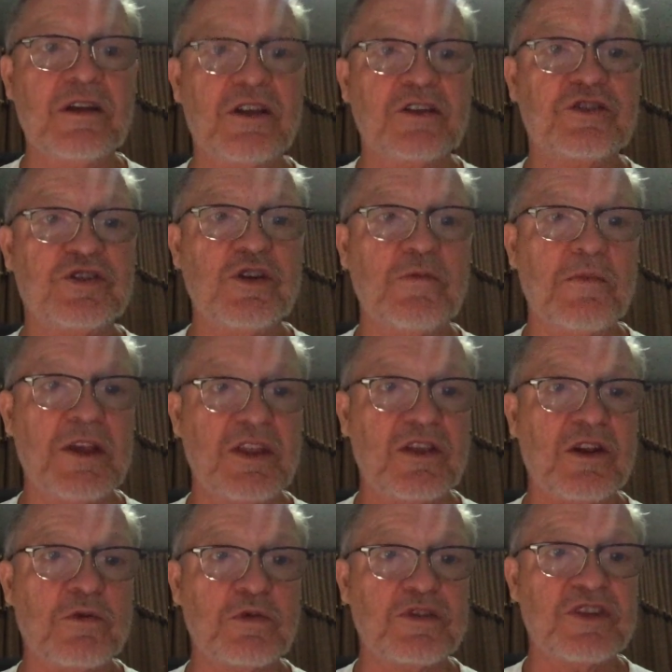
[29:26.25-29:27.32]
assuming
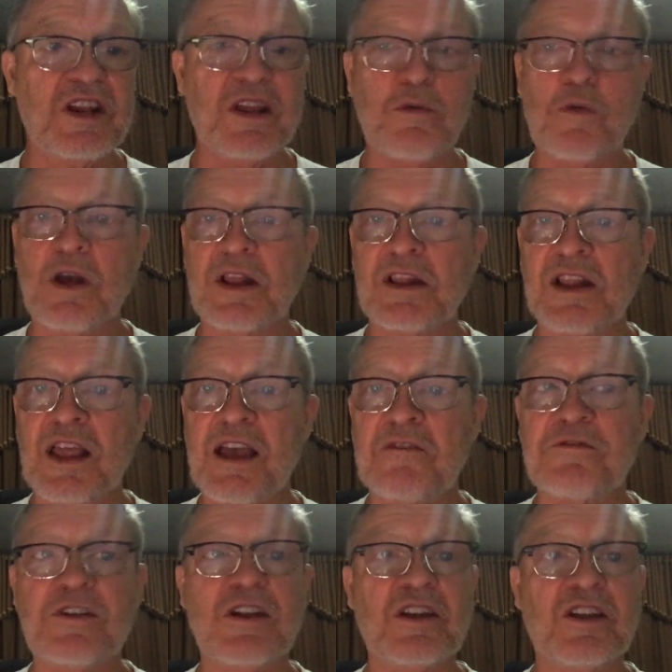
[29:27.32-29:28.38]
there was anyone
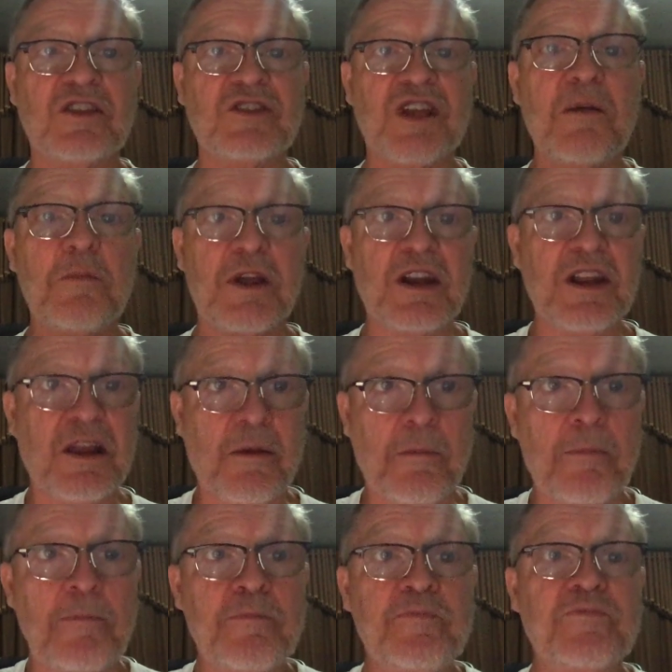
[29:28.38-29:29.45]
left to summon
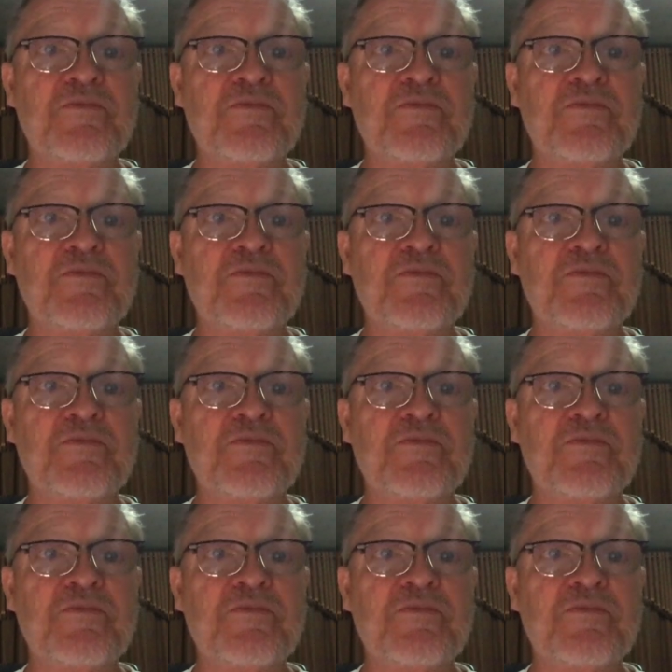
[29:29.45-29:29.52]
him.